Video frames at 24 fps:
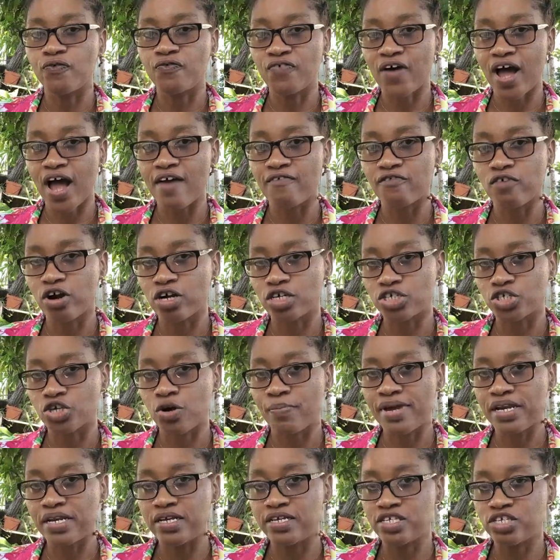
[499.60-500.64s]
5 or so
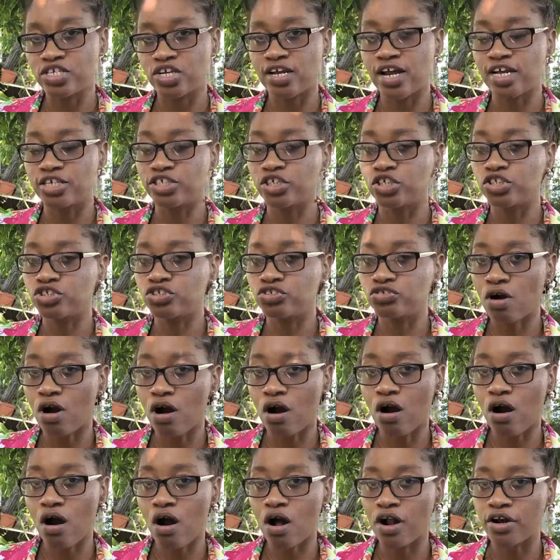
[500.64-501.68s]
minutes, so that you
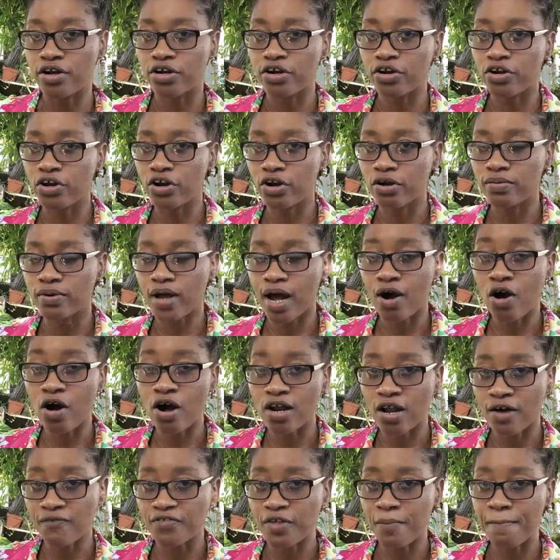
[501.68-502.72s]
draw
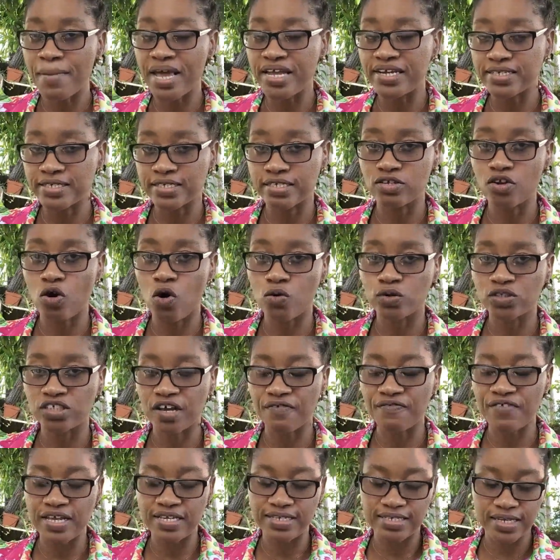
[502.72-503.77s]
all of the medicine out
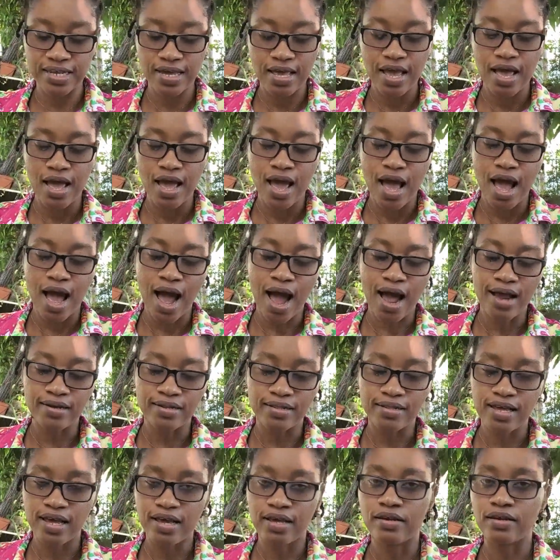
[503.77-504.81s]
of it.
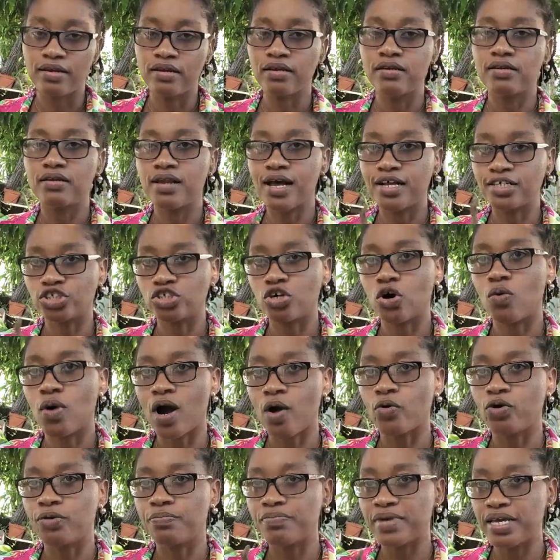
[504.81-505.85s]
And then that's how I
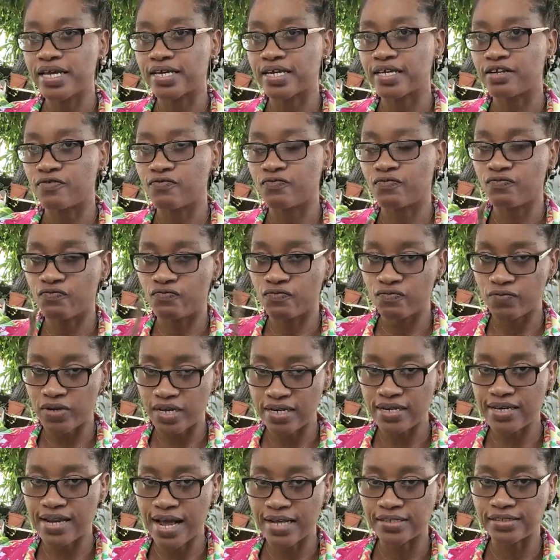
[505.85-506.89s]
would make it
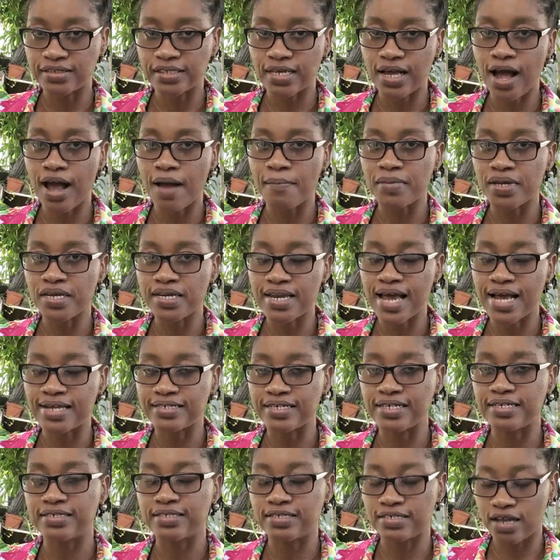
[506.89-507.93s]
in that
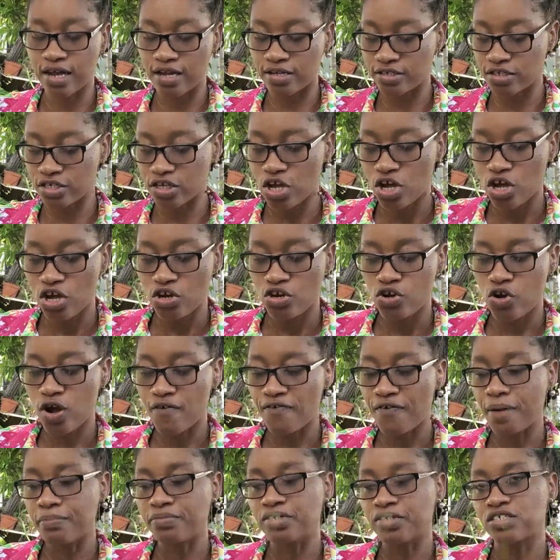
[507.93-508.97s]
instance. Now
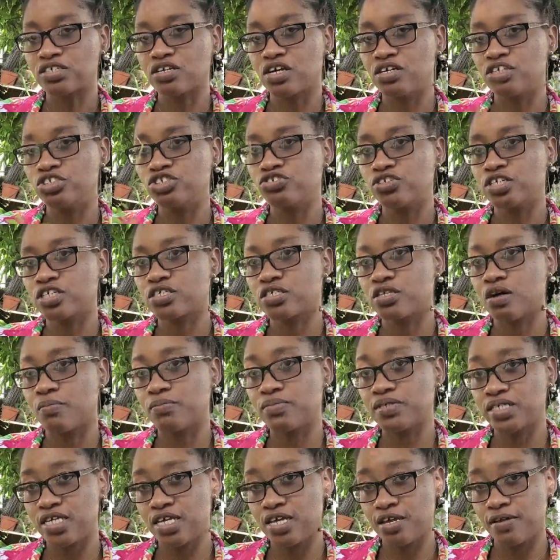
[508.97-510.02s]
if I'm just going to drink some
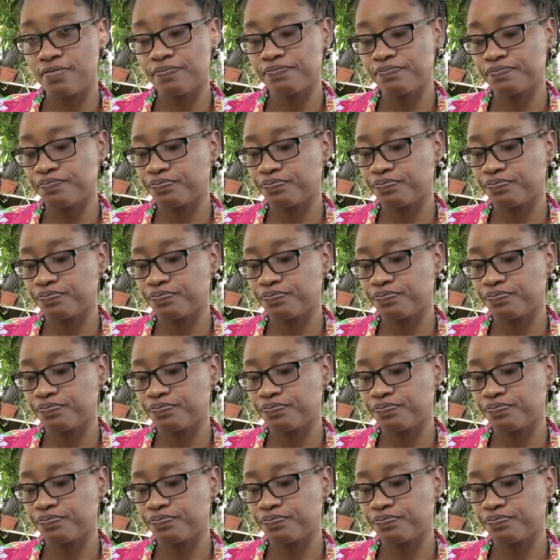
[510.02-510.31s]
tea,